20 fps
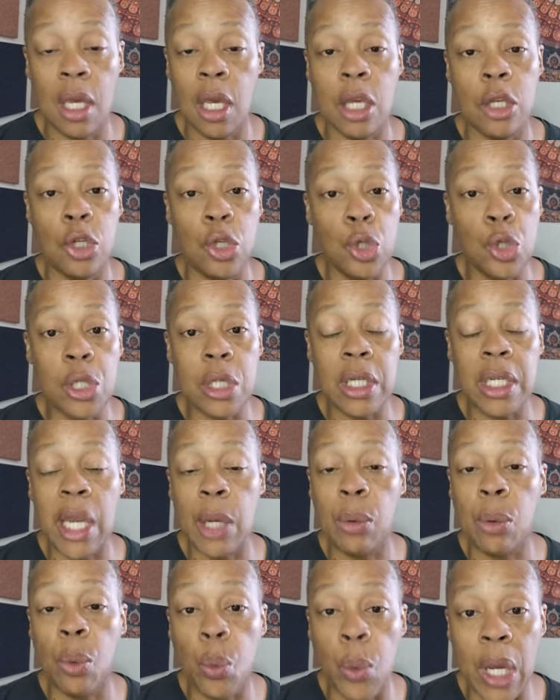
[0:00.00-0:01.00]
and usually they
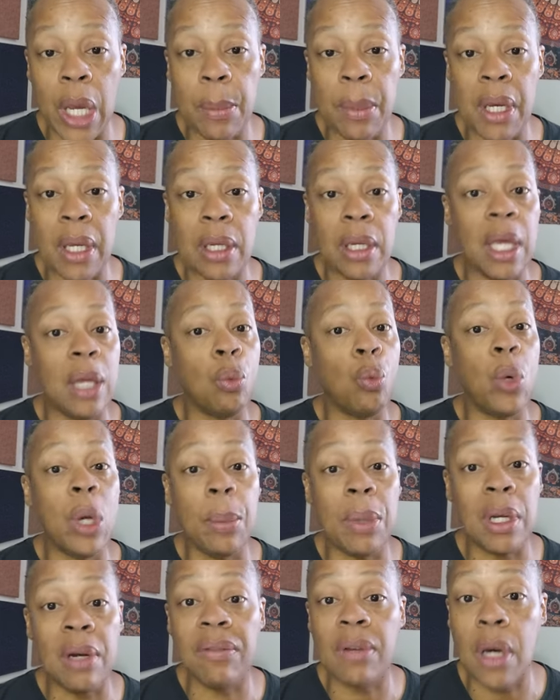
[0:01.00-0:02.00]
were women and
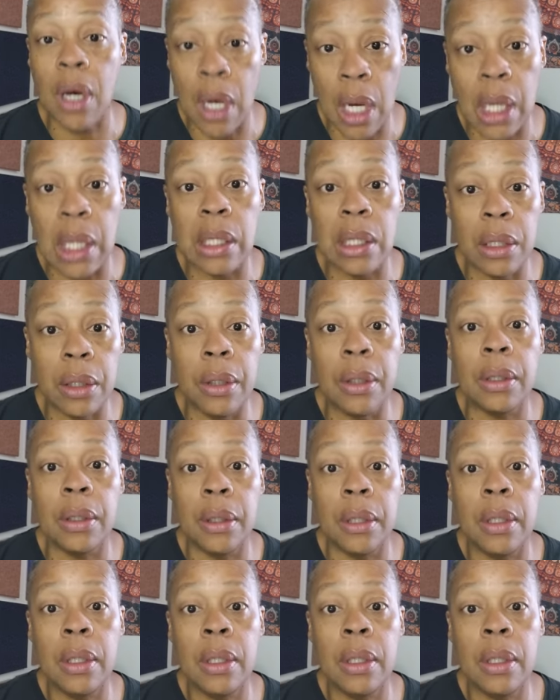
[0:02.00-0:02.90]
women of color.